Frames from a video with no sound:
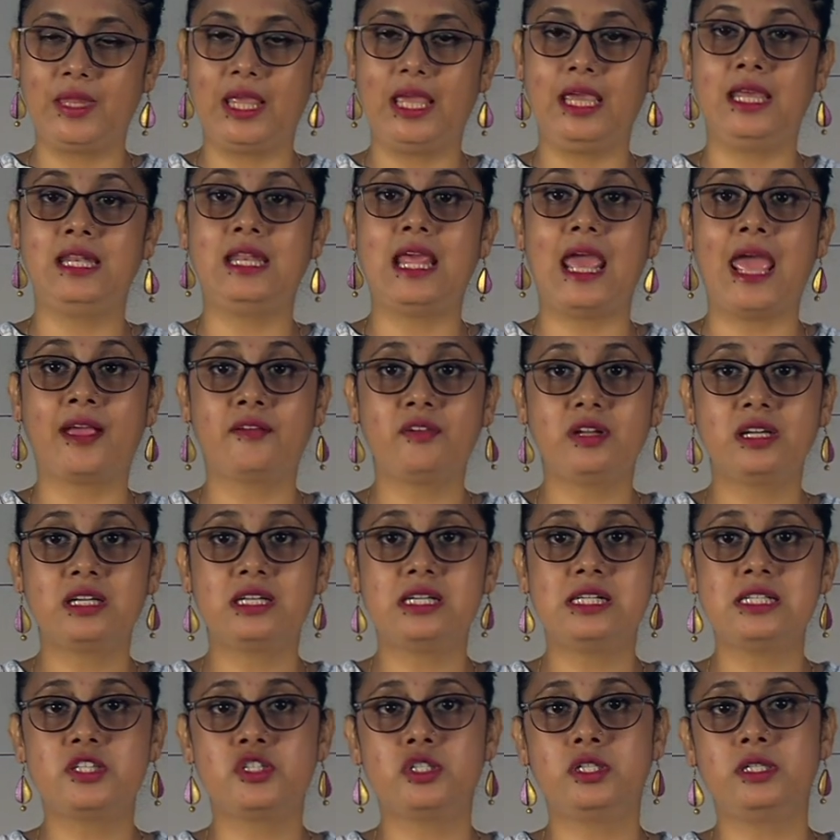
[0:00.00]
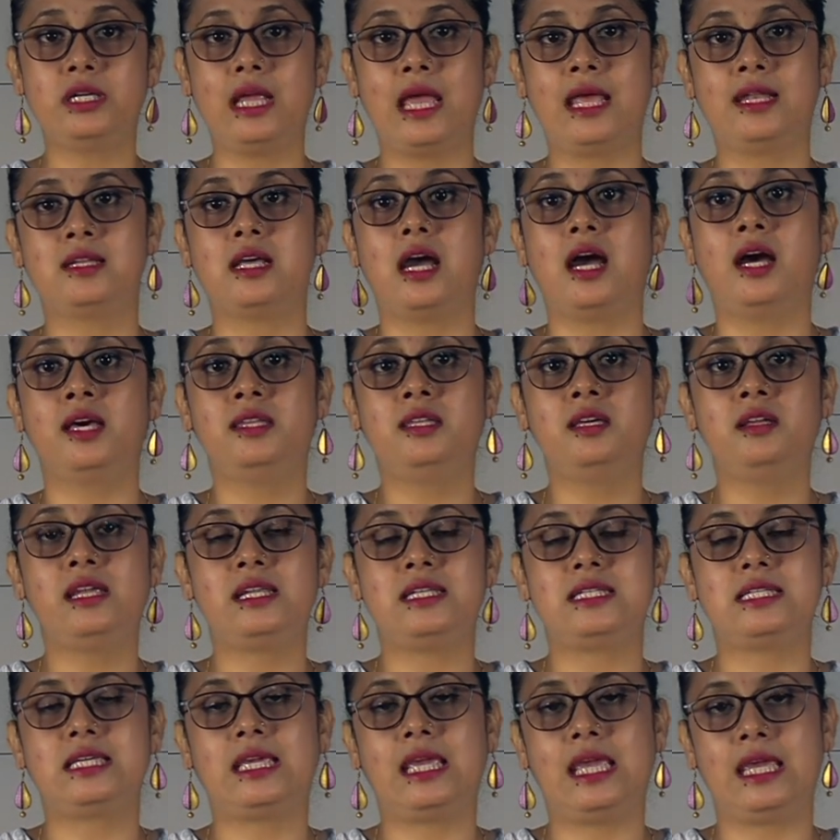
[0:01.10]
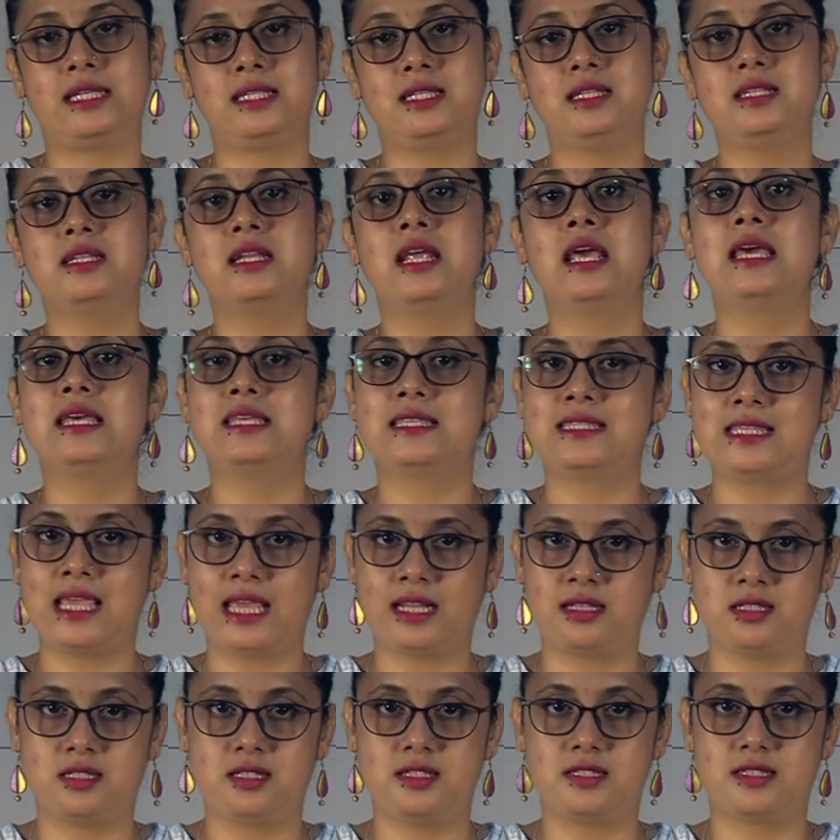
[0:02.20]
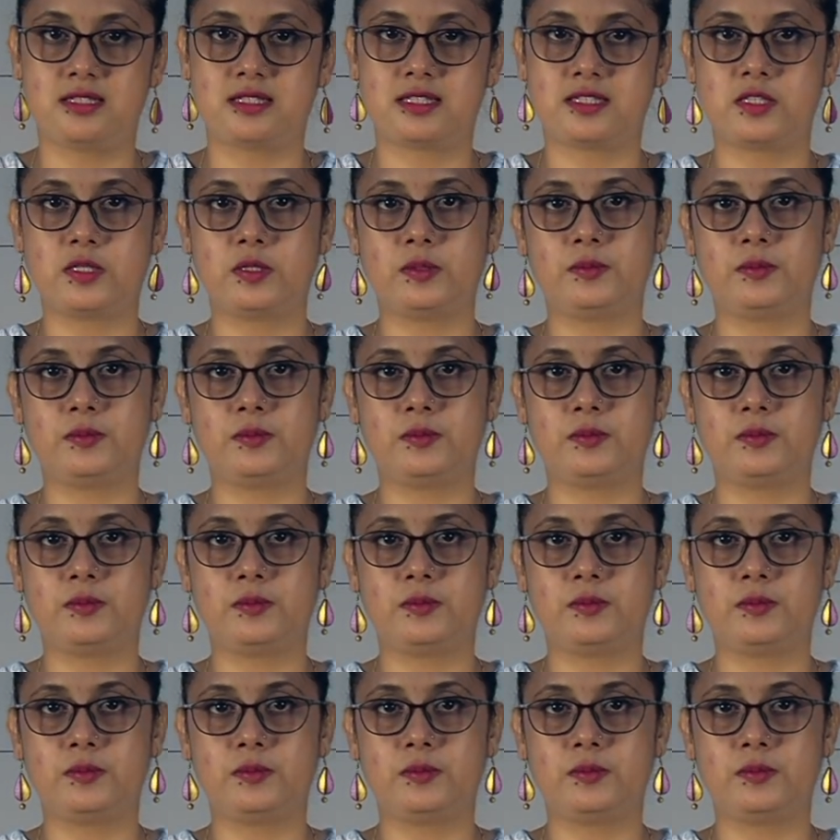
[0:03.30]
in agriculture and other indicated sectors.